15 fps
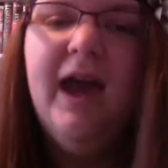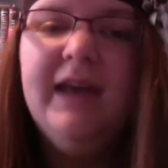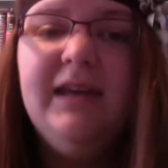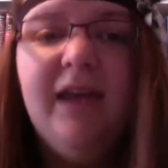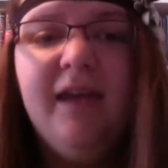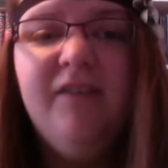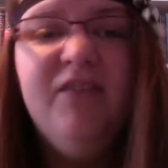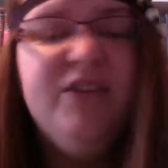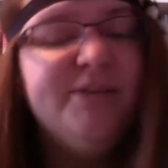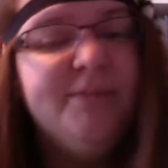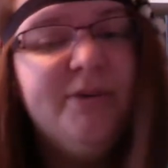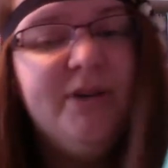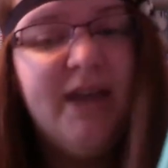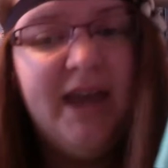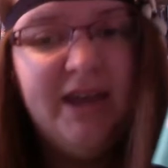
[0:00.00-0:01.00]
I gave this
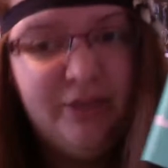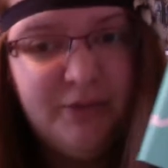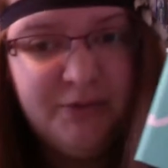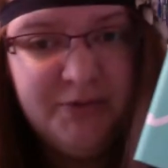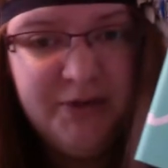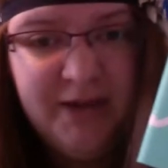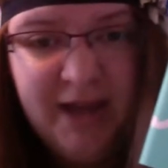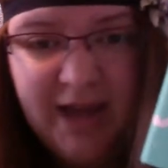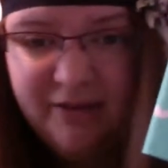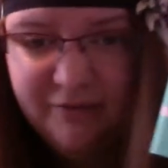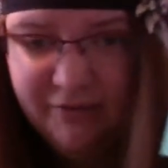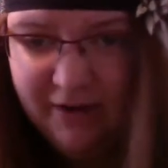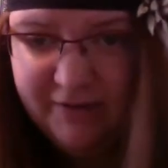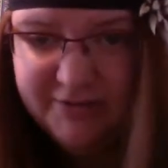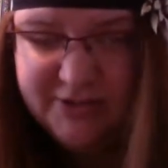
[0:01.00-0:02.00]
book a 3 out of
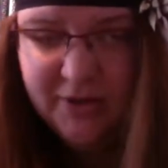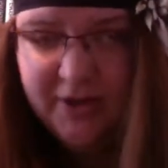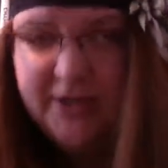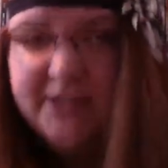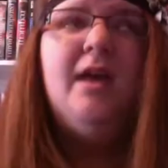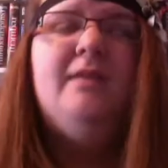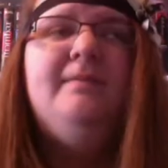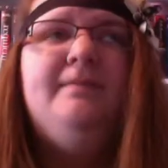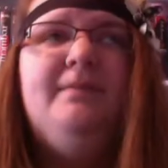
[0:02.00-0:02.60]
5 stars.